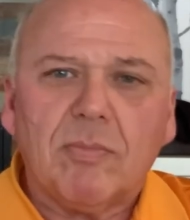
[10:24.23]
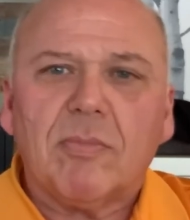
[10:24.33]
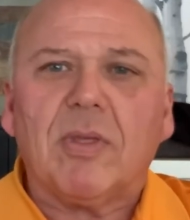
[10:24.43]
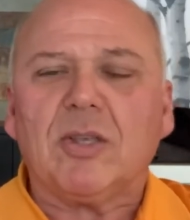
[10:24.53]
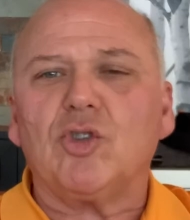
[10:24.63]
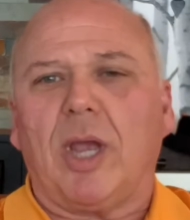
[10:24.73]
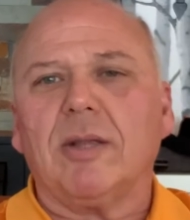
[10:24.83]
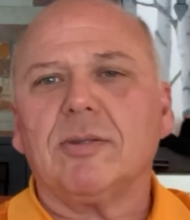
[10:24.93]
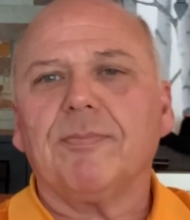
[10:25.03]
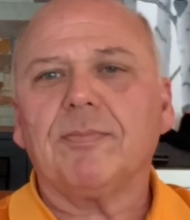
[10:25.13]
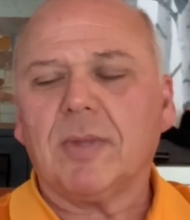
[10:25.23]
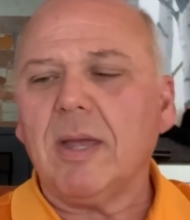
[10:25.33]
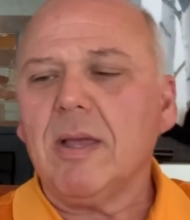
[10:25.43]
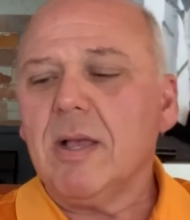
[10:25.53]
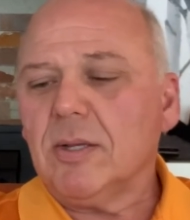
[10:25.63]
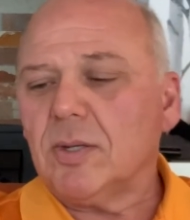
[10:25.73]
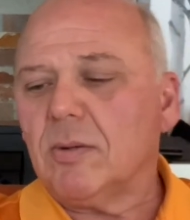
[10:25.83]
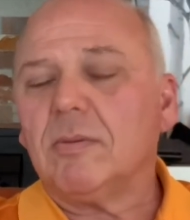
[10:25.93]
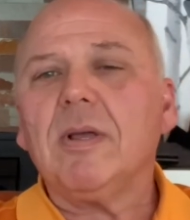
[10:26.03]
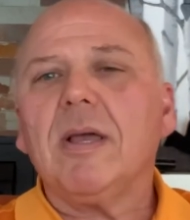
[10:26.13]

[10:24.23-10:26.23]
Things change, okay? So